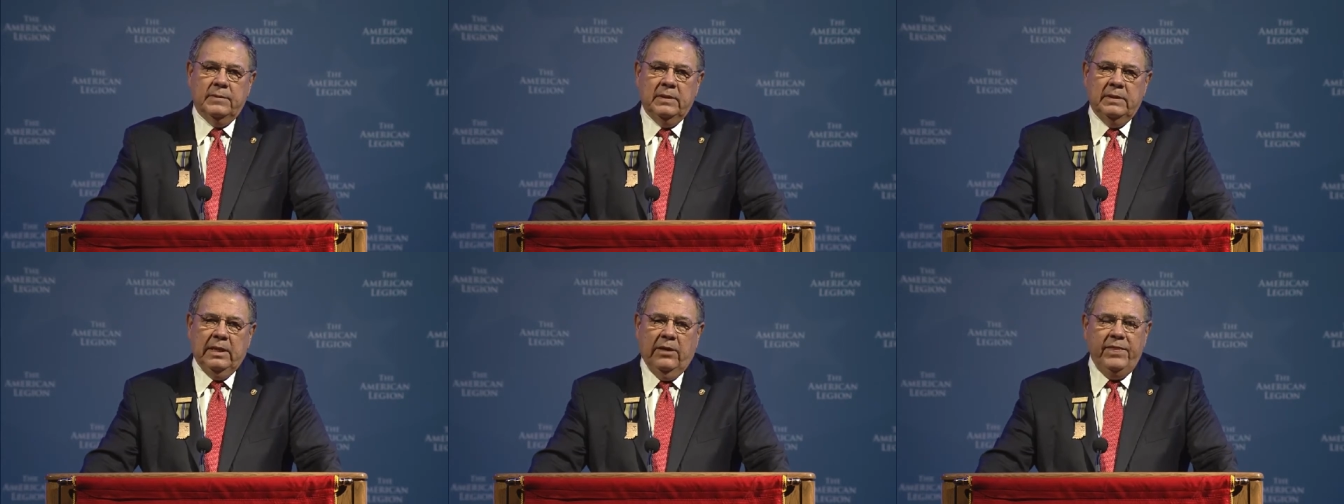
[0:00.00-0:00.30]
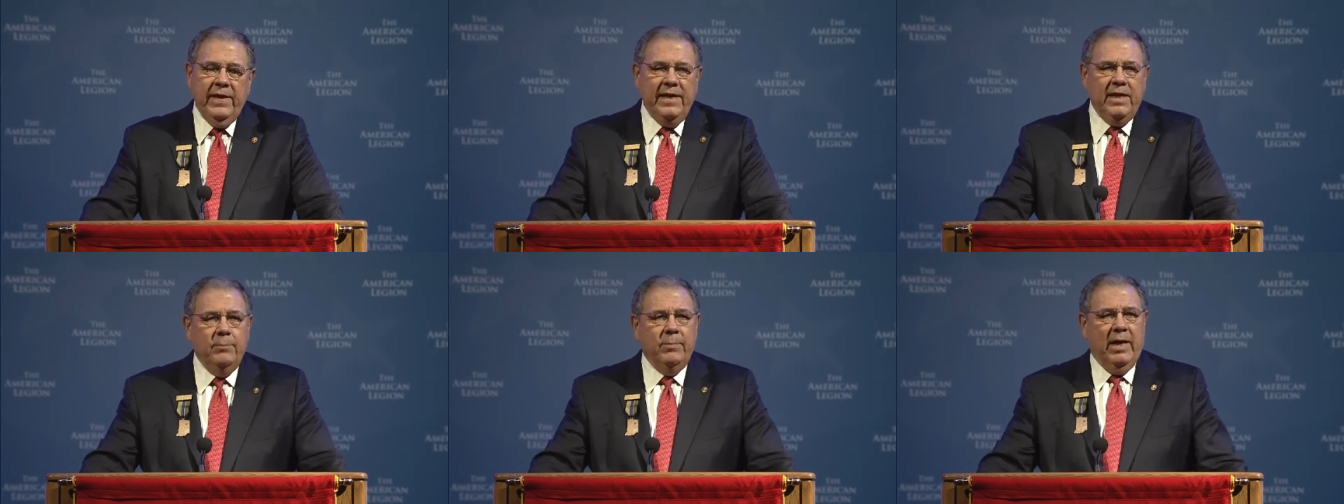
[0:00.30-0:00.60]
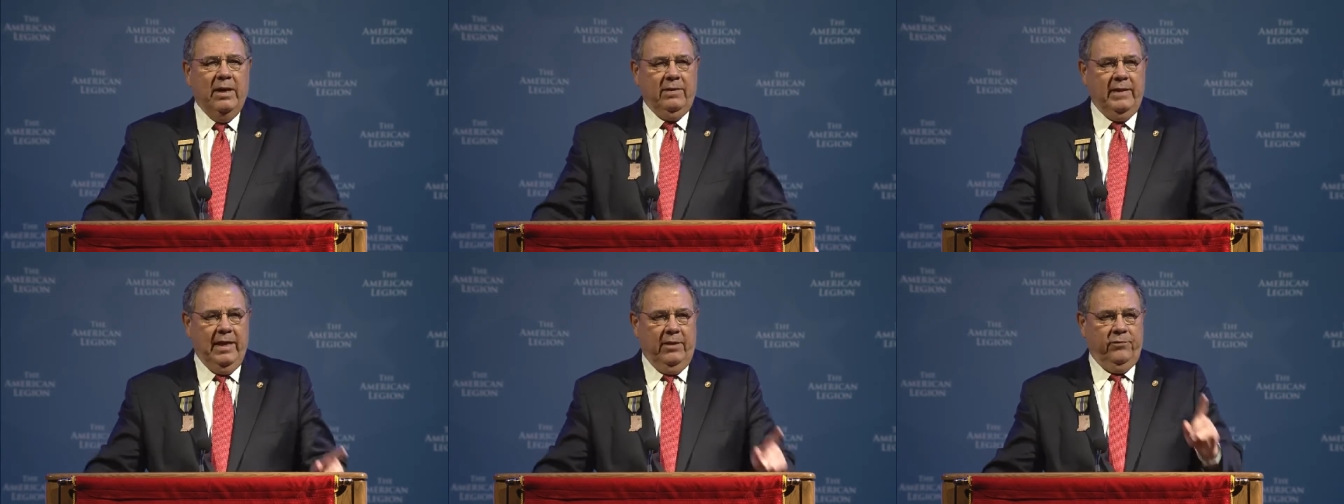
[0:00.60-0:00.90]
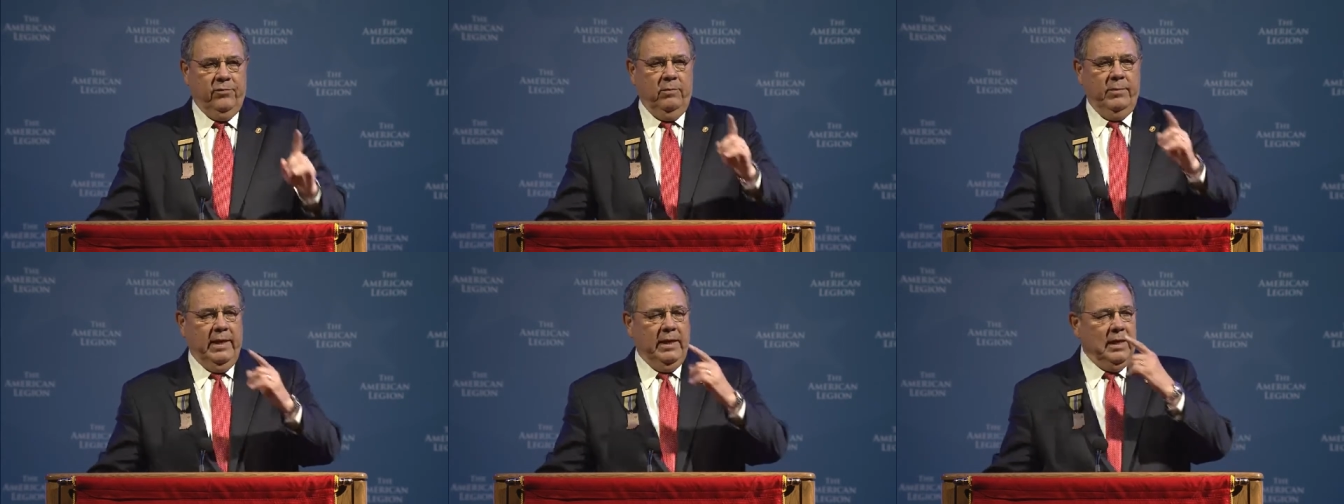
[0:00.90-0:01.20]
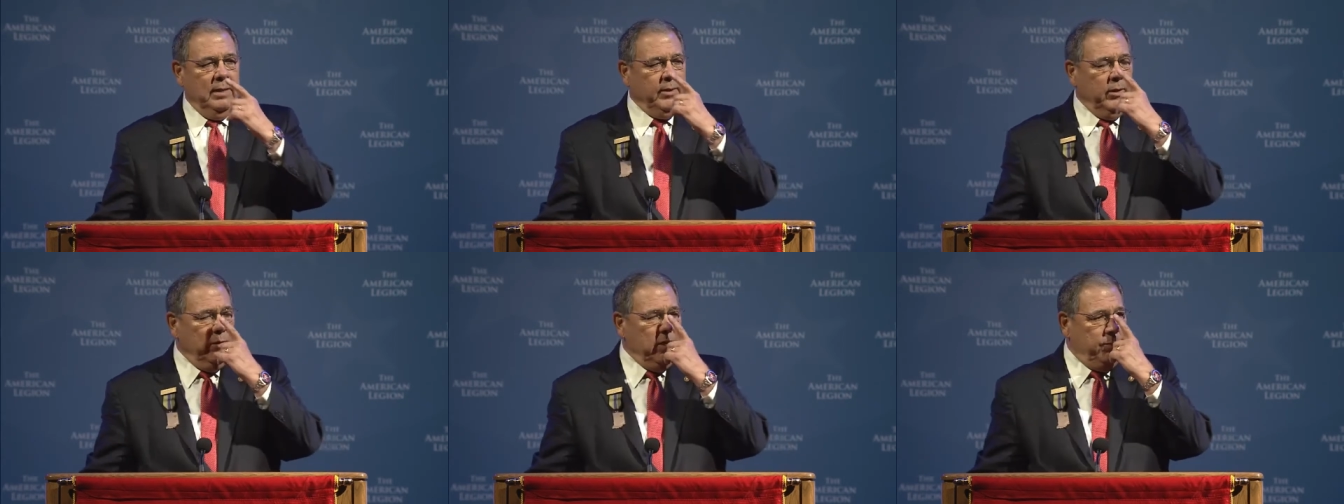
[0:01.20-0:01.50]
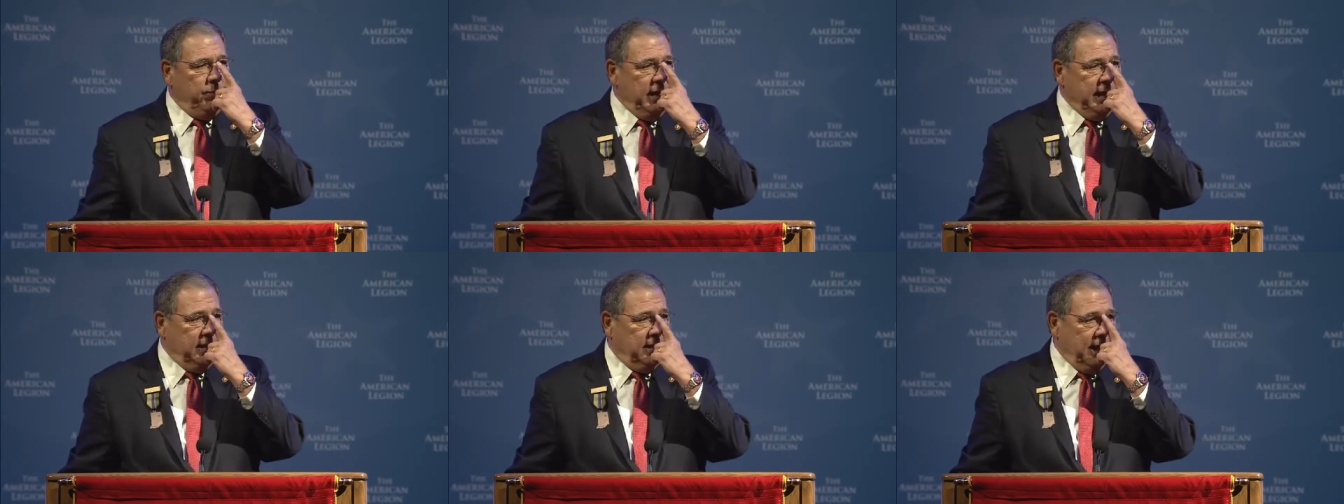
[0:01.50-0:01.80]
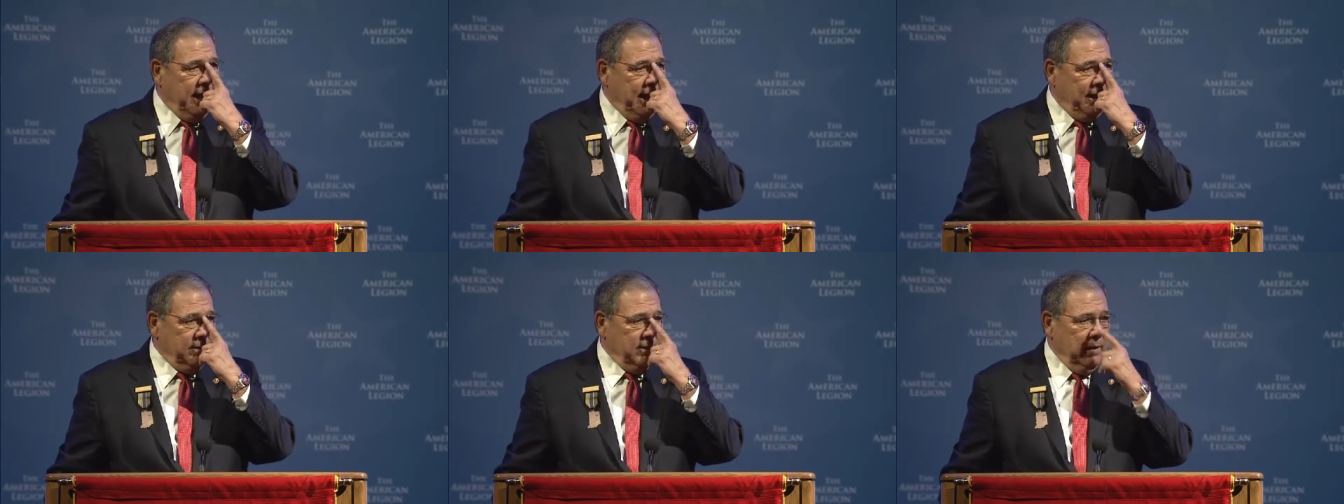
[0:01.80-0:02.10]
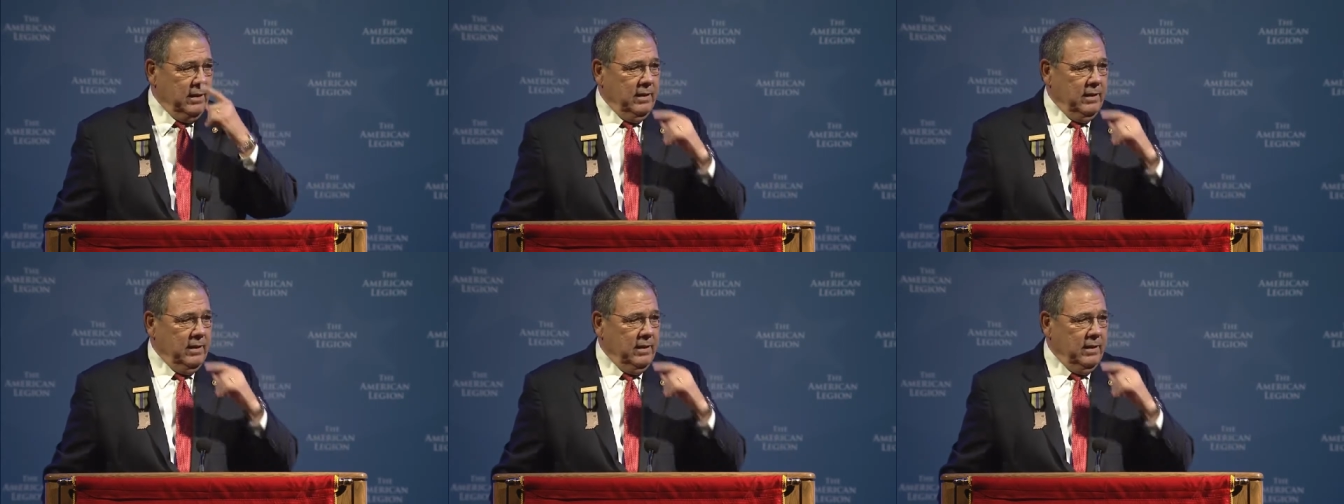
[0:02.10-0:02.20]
Now think about that for a minute. Let me repeat that.